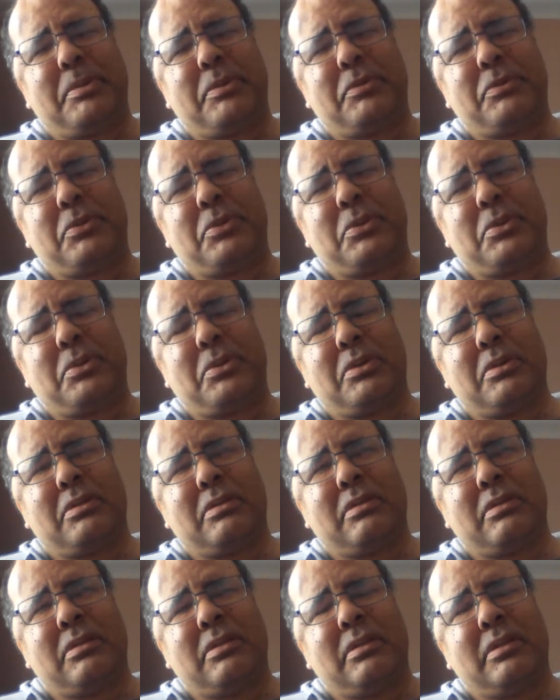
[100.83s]
before
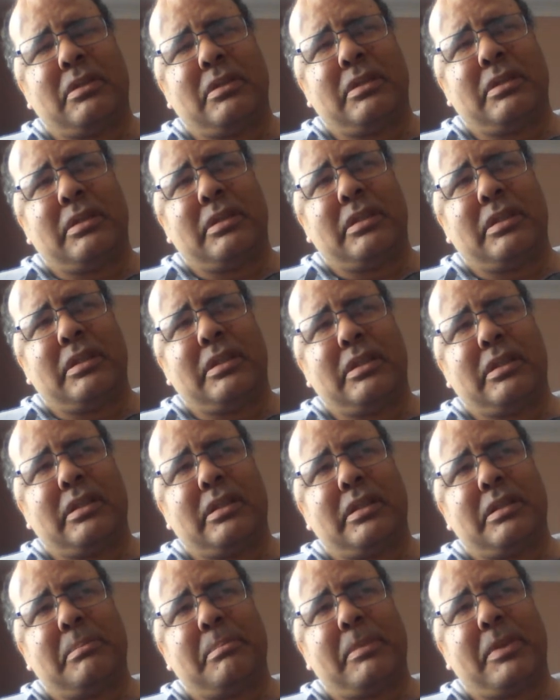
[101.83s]

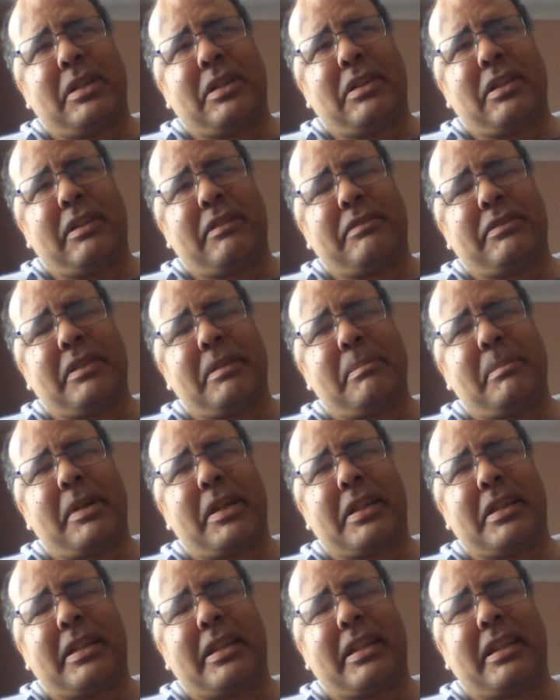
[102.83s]
in my life, in
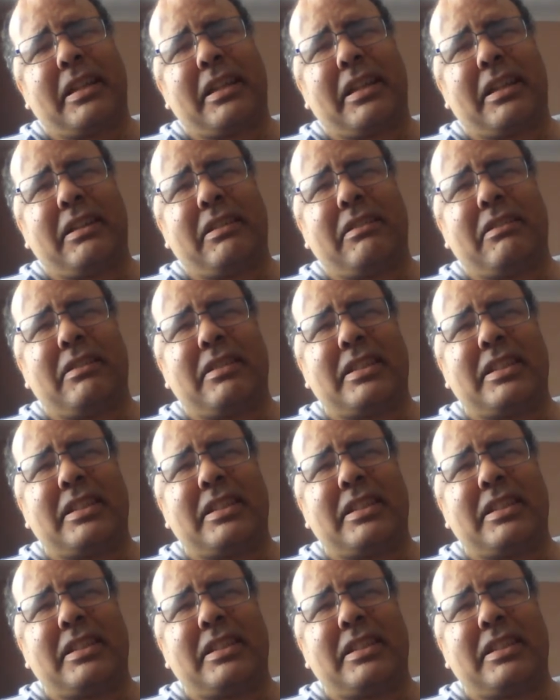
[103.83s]
my thinking.